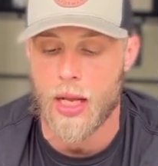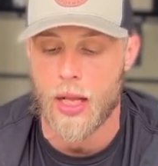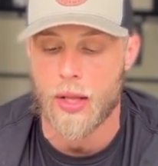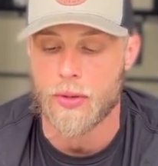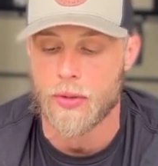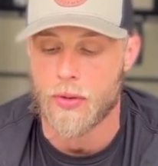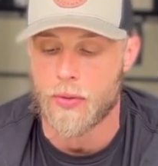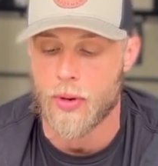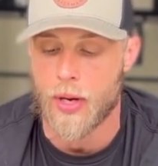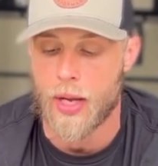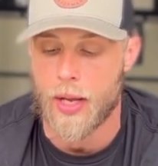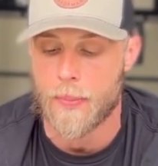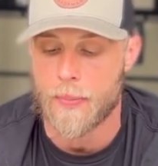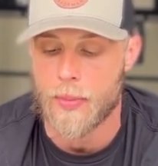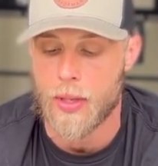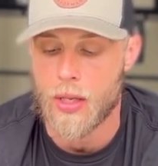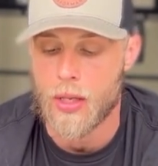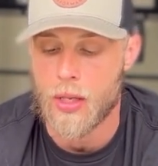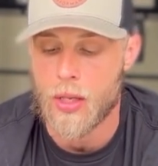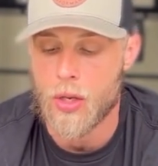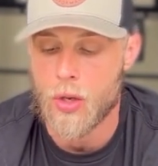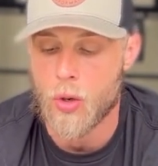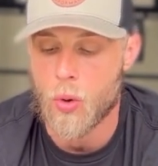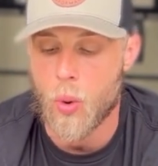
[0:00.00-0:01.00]
grip.
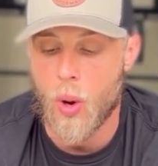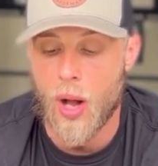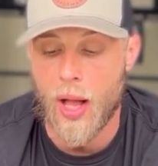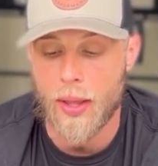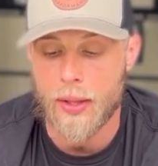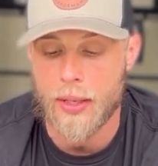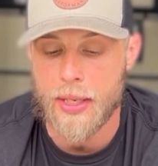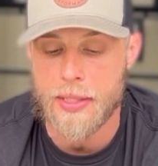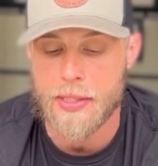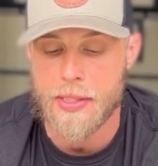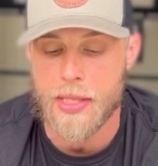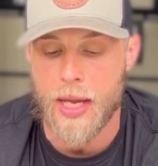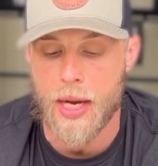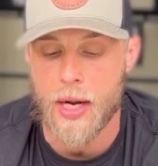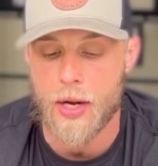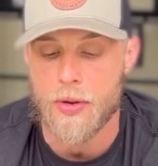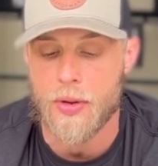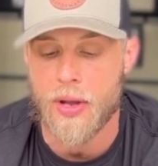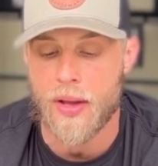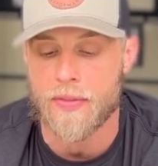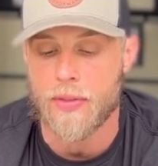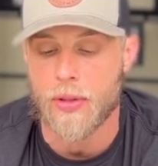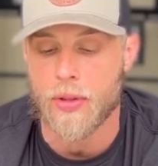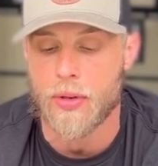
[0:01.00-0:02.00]
Quality's there. You
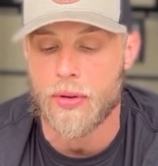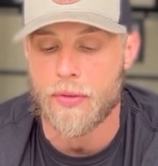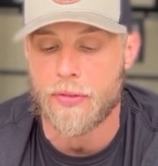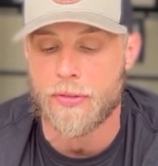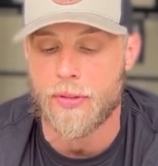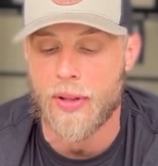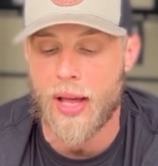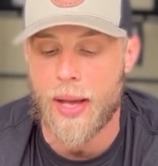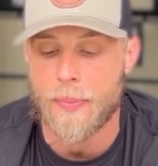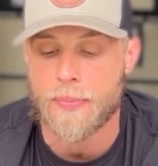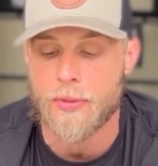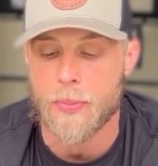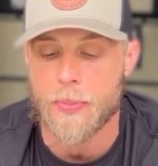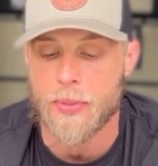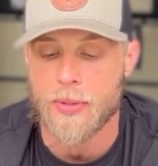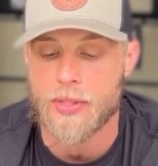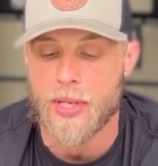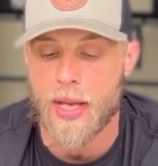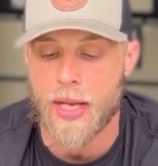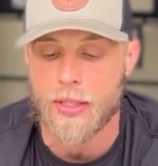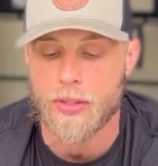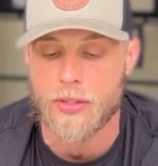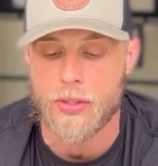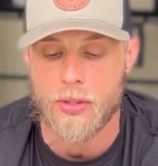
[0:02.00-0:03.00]
have the little flap to
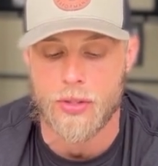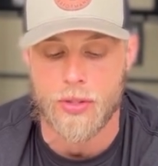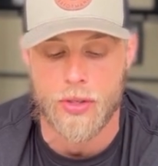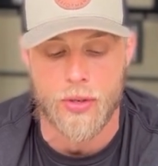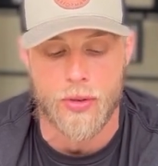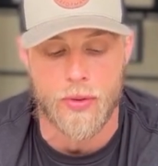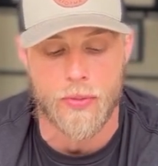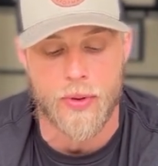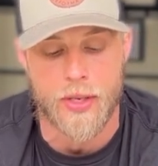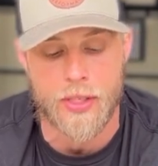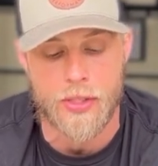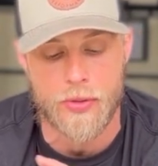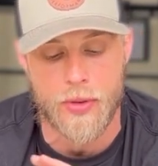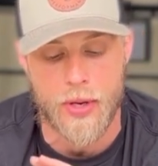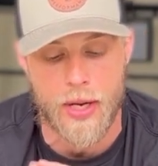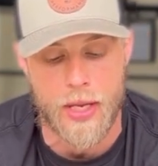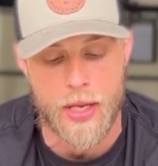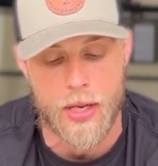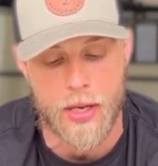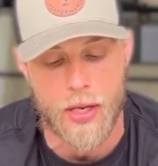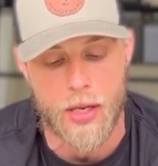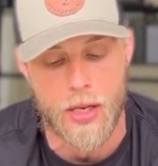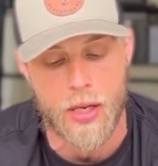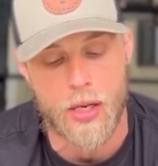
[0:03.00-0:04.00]
protect your wrist right
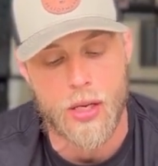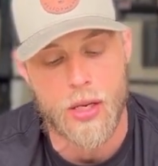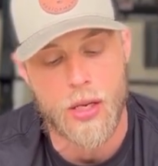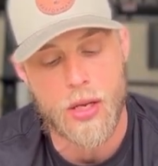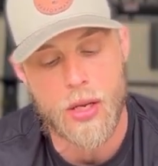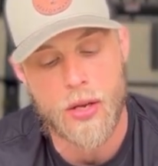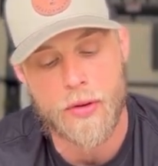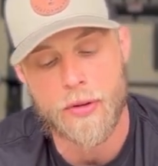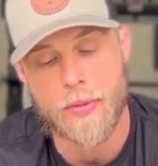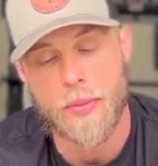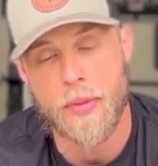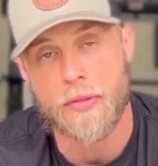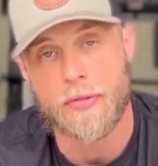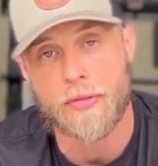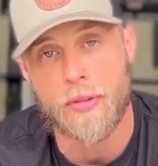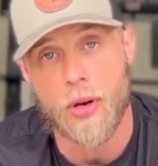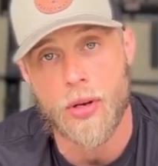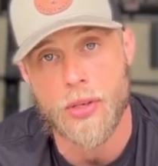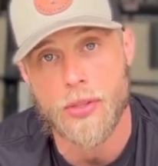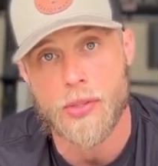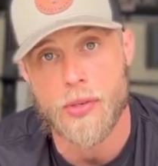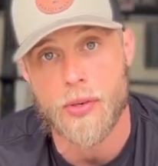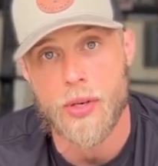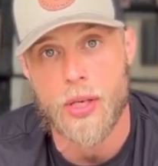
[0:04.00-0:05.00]
here from the
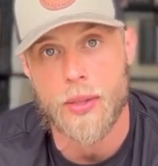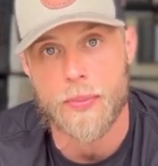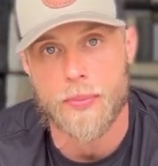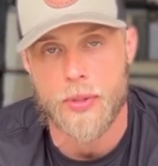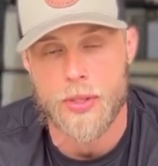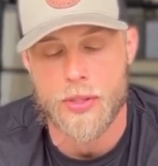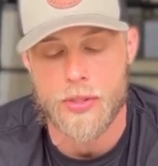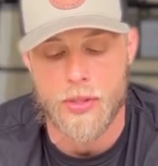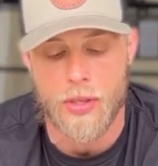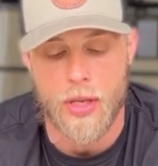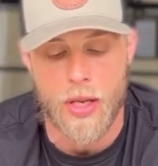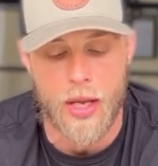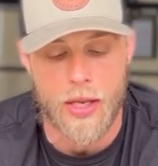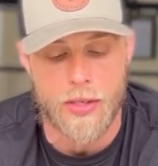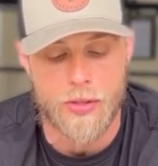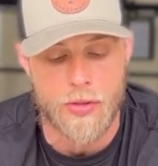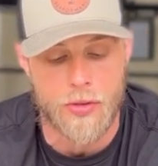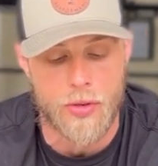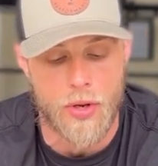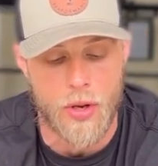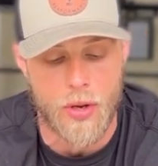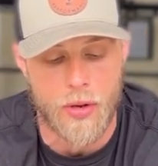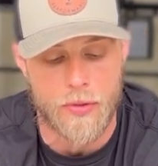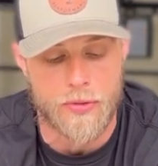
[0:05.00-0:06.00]
false grip because, as you
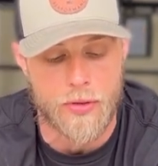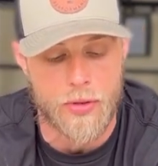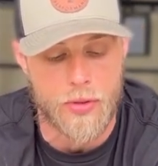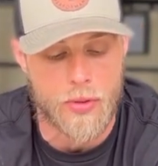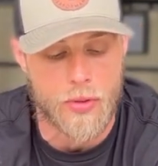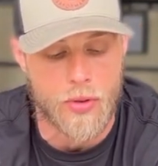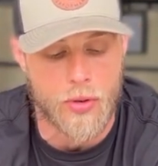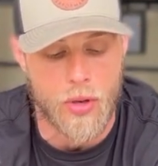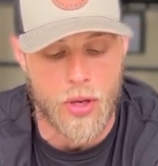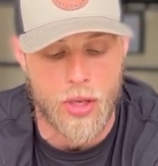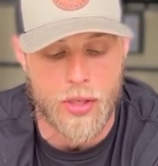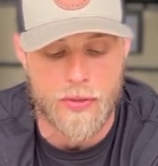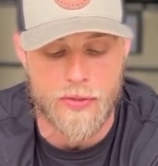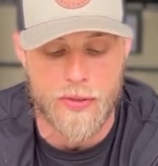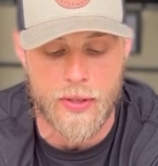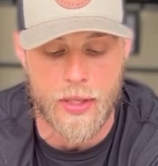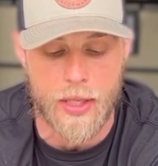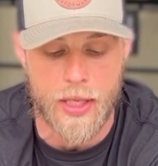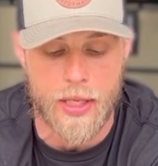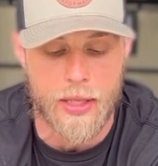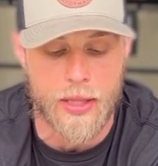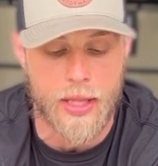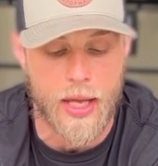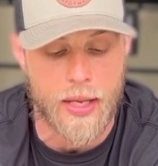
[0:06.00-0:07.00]
know, if you do
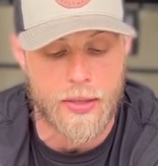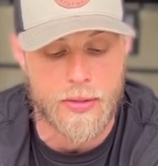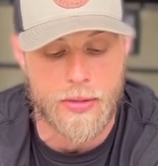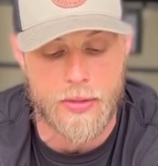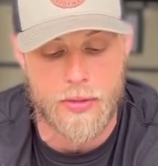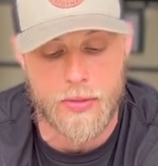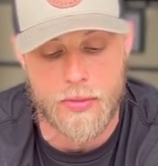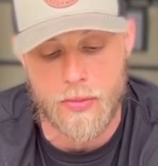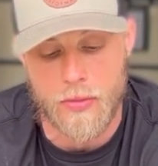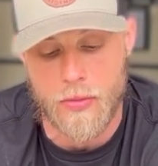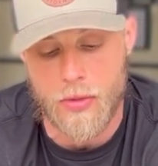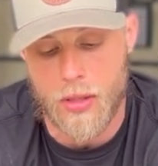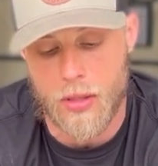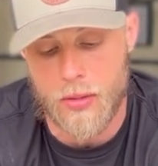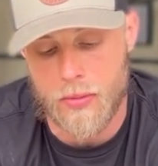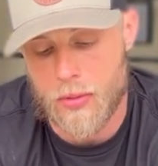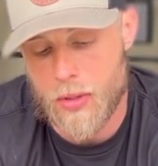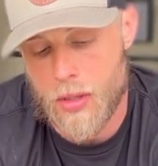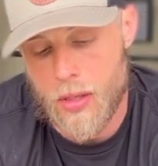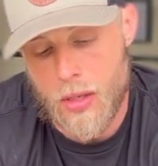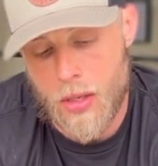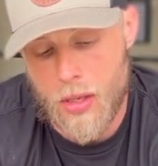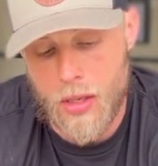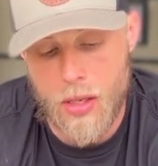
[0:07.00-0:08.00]
CrossFit, that's
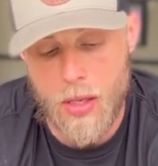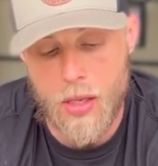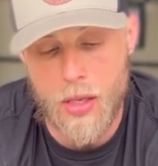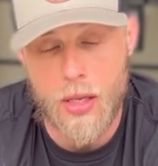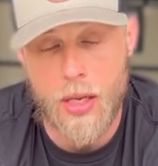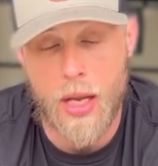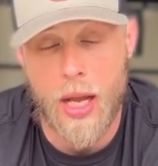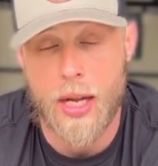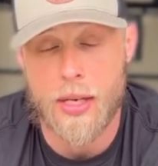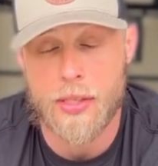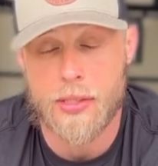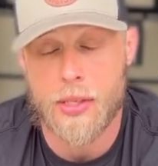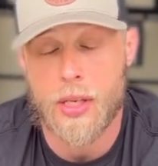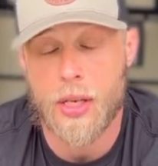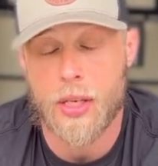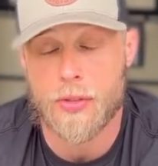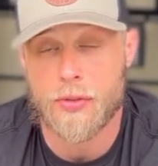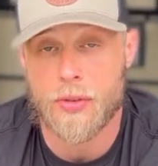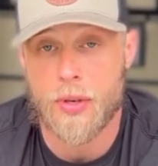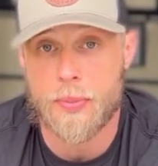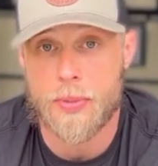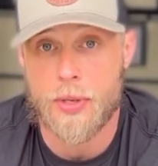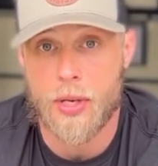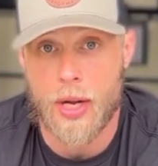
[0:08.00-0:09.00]
kind of sucks
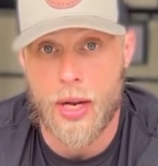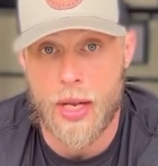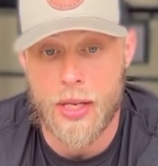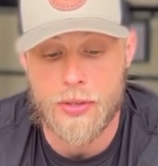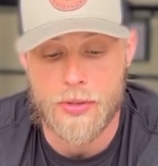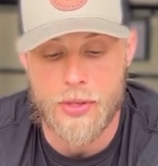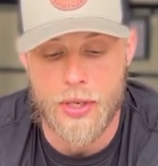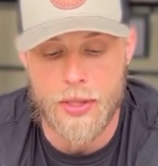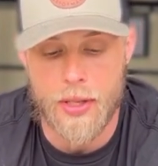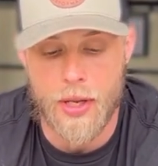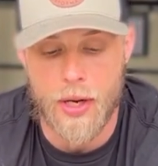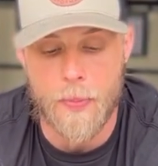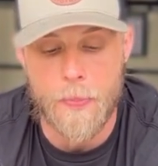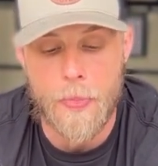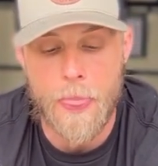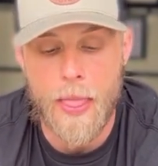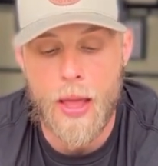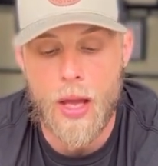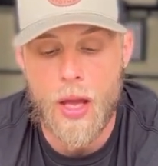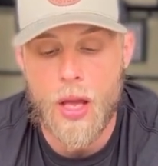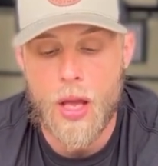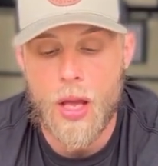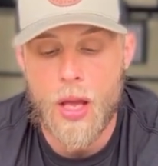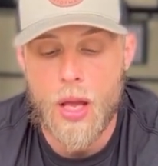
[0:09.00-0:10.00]
ripping your hands right there.
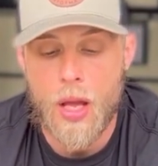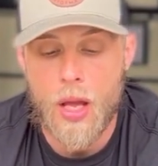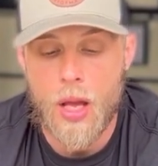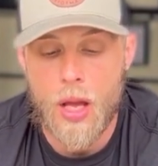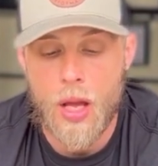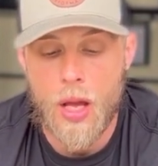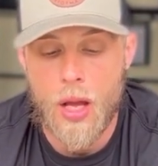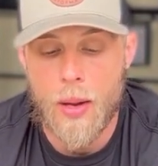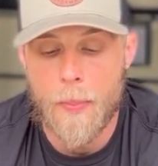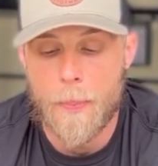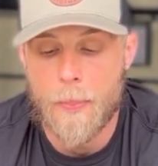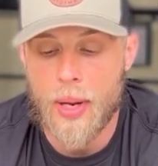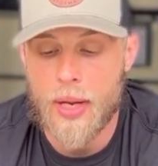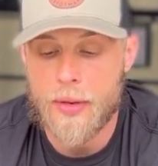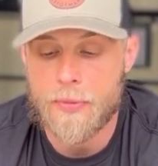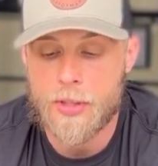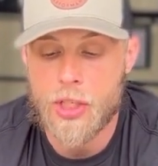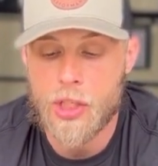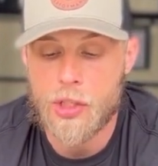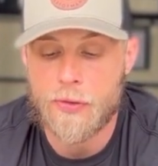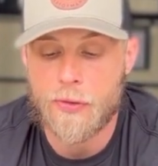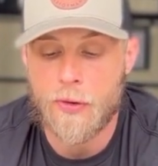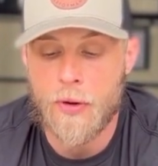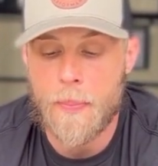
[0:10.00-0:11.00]
But
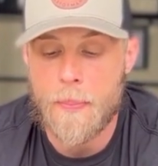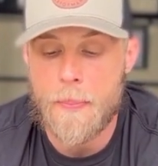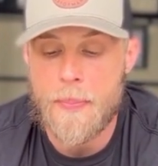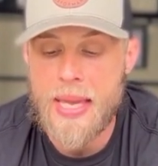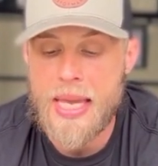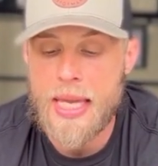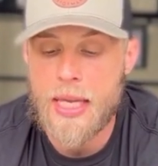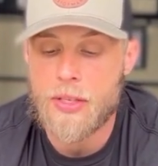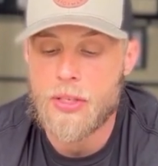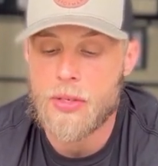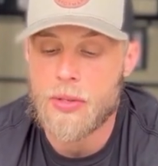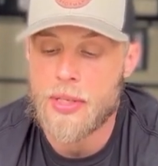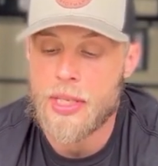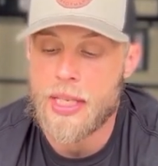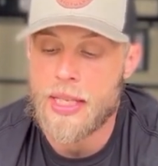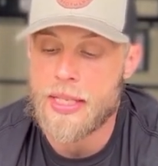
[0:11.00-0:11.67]
just for me doing the